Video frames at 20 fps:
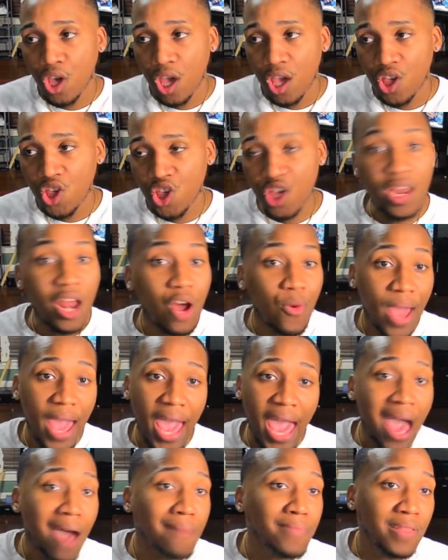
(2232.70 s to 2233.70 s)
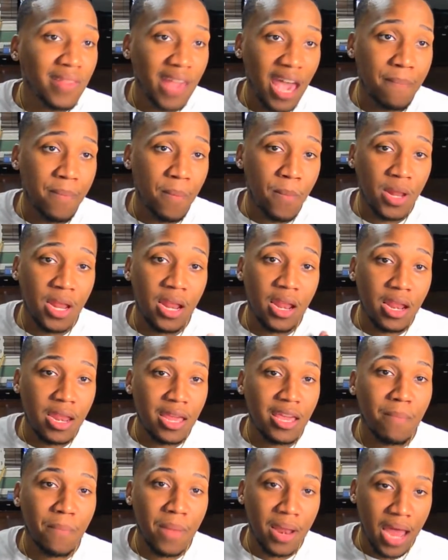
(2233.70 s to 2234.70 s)
she don't have the type of money that
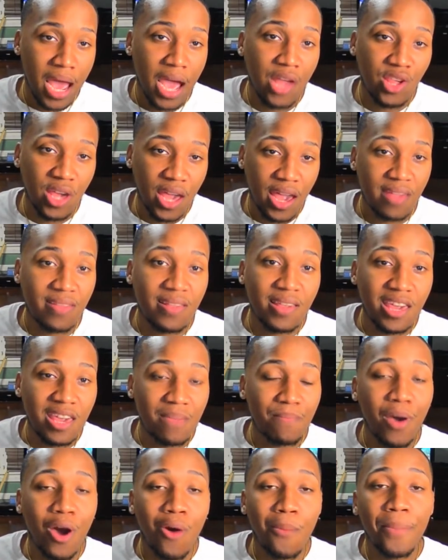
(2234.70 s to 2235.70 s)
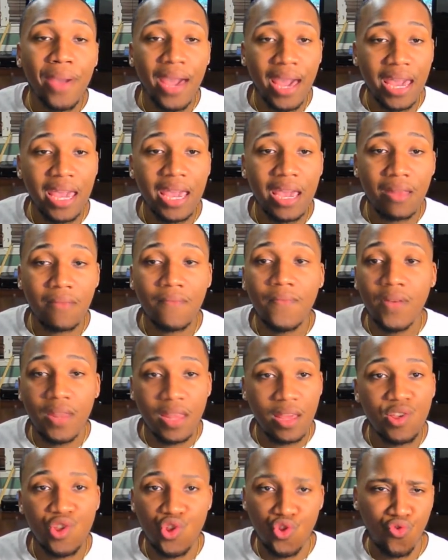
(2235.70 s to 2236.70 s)
Nicki Minaj has to keep on paying for
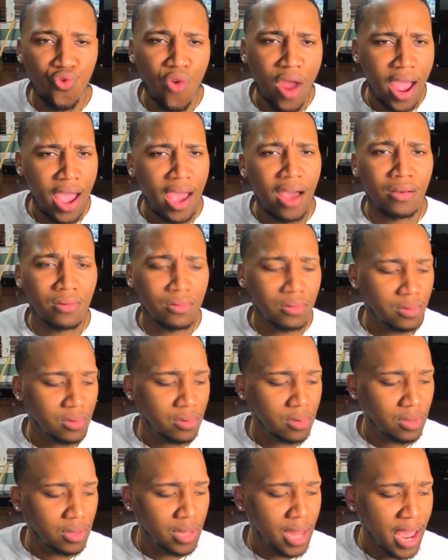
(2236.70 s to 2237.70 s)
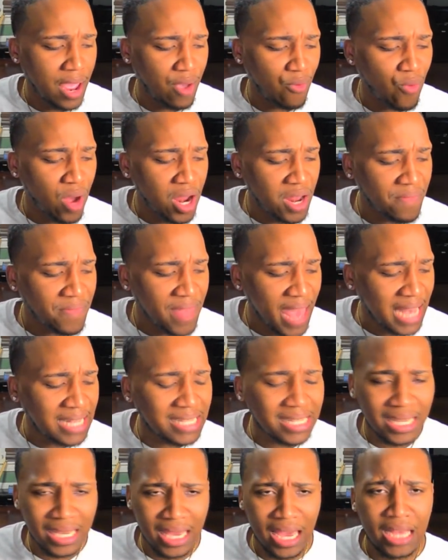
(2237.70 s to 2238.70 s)
this trial? Like, what if
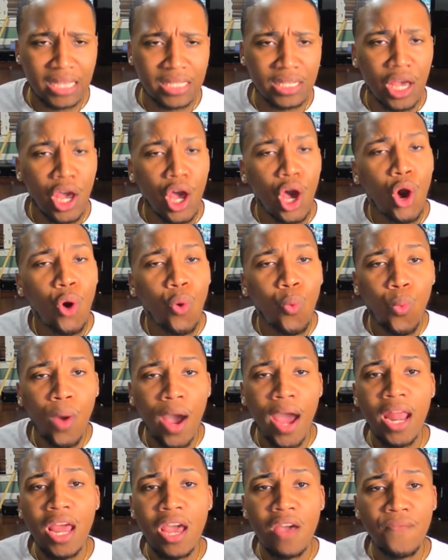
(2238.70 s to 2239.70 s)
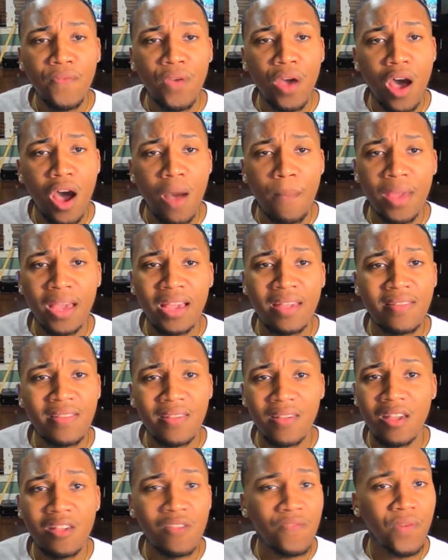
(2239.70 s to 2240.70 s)
that's the case? What if um it's
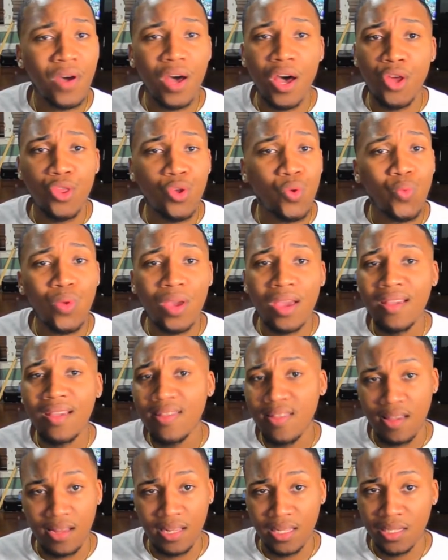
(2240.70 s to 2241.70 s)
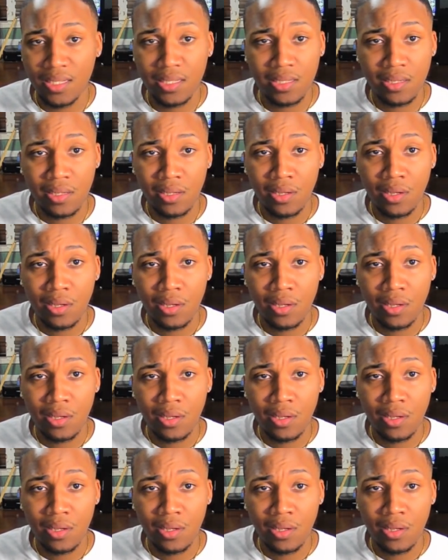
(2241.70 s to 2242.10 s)
it's for other reasons?